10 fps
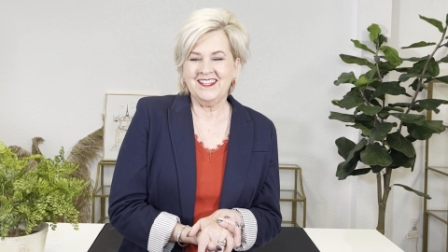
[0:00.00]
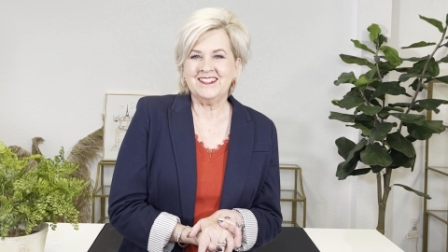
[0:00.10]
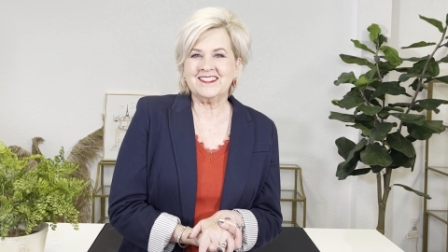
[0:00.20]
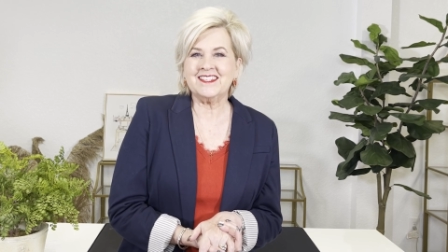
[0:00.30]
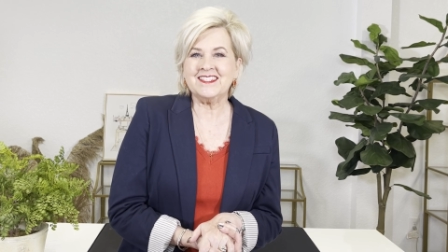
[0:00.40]

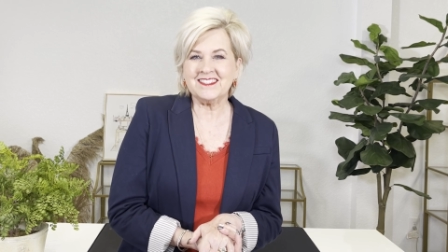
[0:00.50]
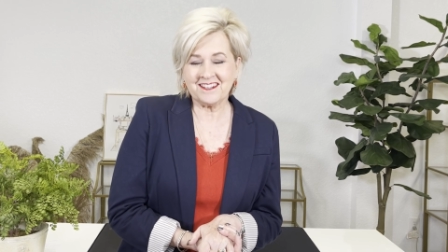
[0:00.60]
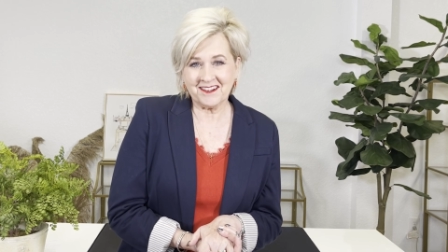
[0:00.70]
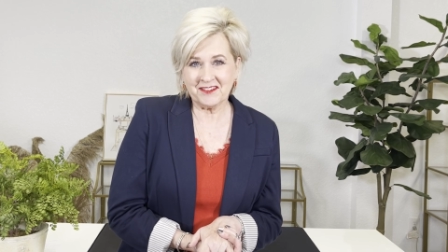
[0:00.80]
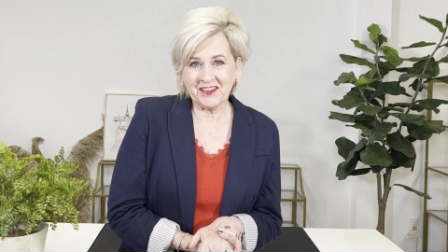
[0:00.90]
So let's
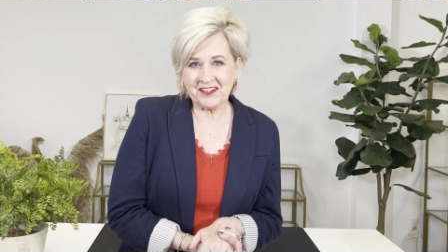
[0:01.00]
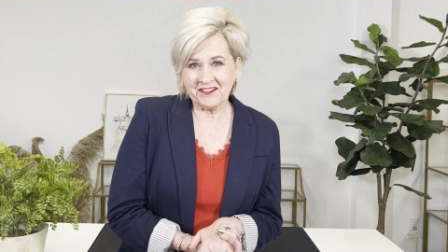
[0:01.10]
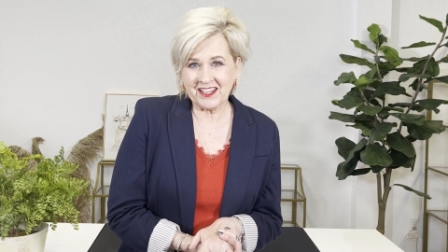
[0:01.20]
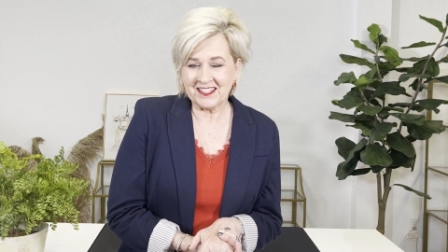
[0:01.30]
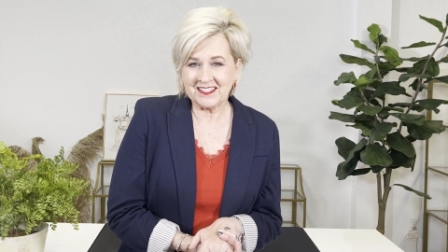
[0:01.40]
talk about
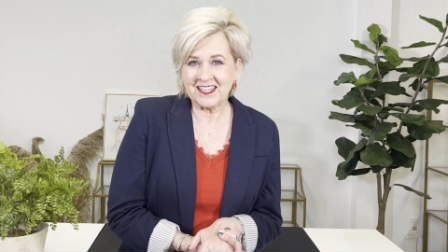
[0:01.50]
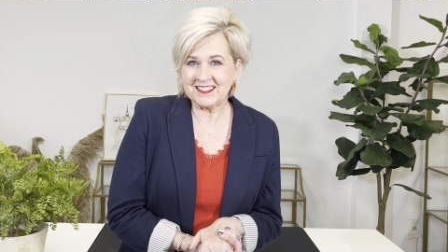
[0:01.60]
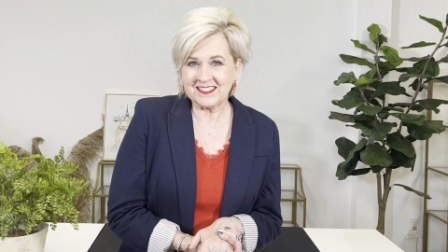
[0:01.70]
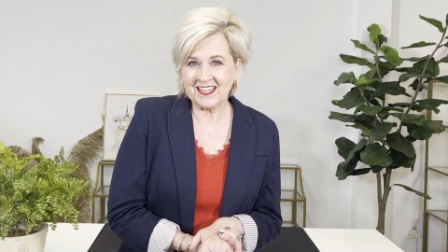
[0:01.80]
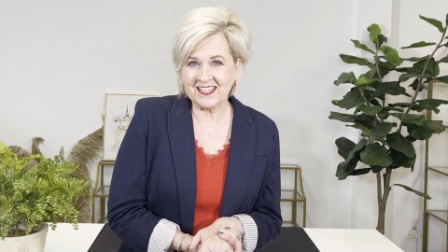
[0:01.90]
Valentine's
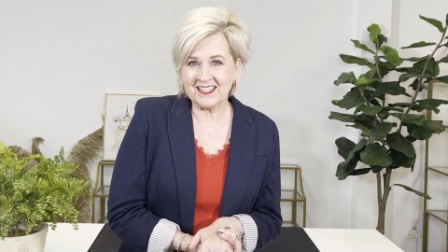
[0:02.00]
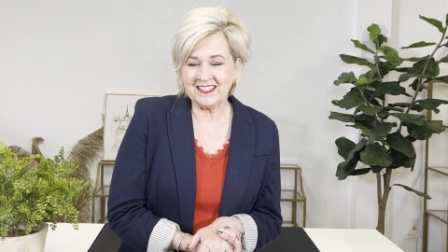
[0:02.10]
Day.